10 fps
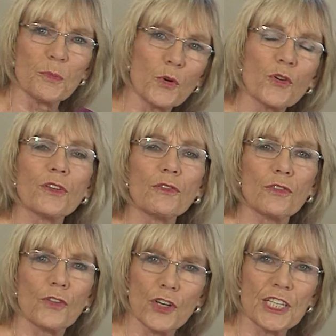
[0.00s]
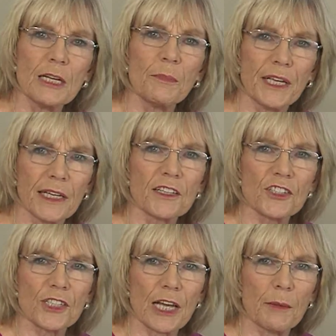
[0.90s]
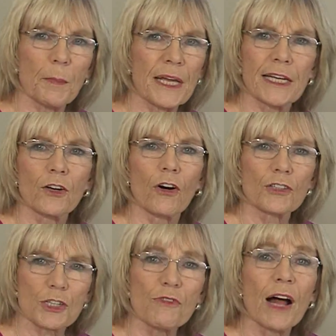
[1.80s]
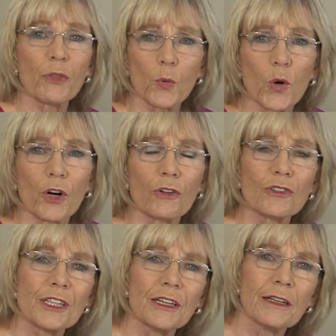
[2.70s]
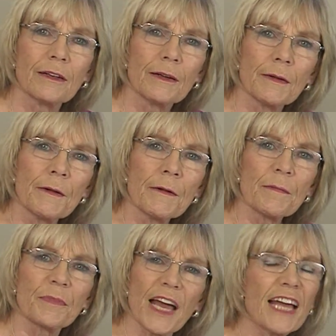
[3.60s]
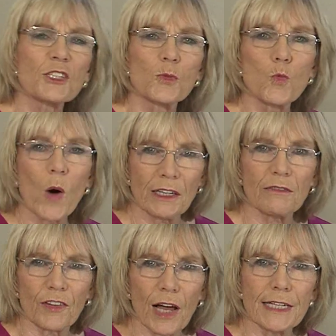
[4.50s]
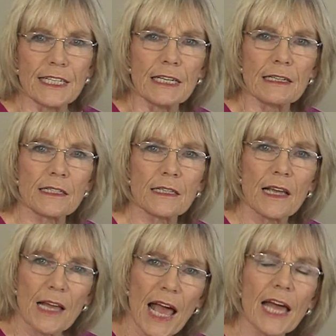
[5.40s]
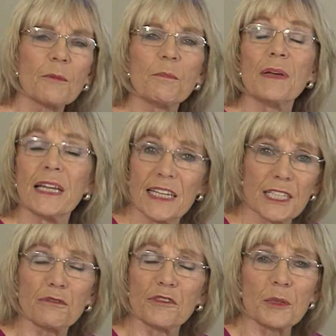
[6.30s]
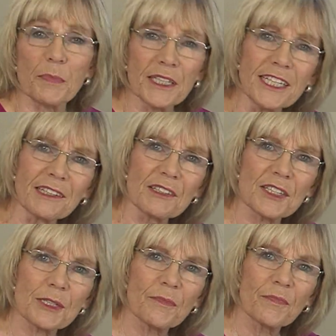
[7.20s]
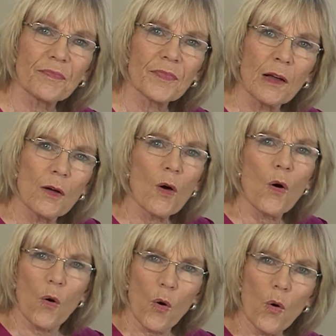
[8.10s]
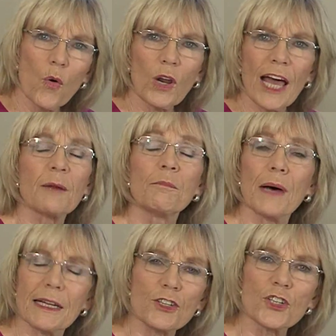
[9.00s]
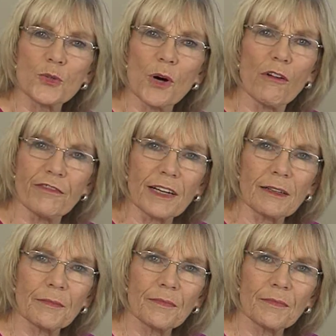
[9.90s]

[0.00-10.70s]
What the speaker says: more than 30 pianists and pedagogues around the world. They had some wonderful ideas and many different opinions. All had much to offer.